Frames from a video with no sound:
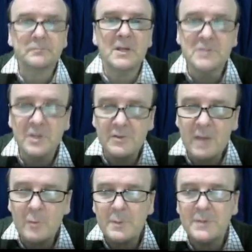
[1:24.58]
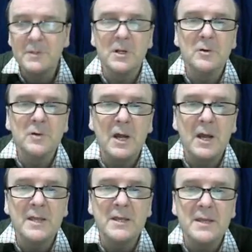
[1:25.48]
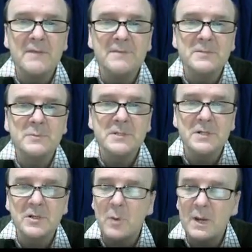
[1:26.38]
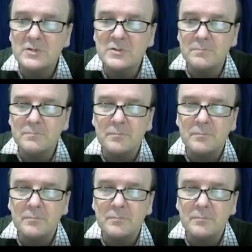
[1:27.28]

So that would be the loci if this was an equation.